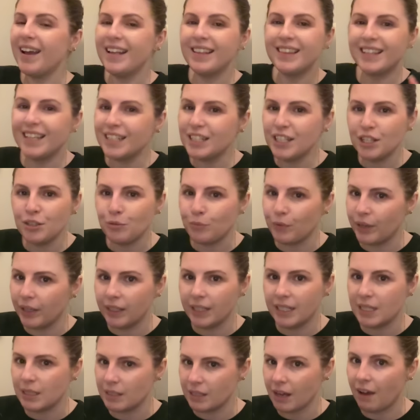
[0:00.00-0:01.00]
This is really
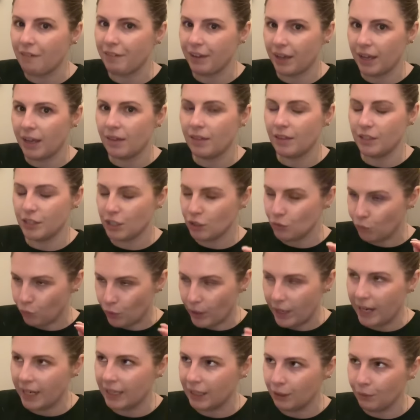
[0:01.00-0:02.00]
savvy. This is
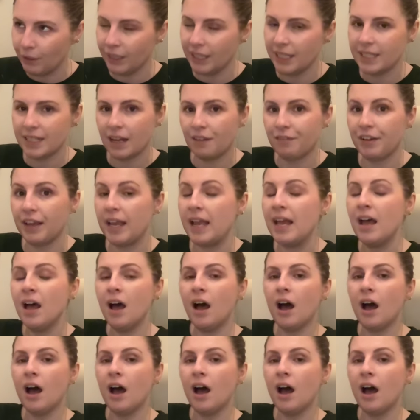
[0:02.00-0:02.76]
really, really savvy.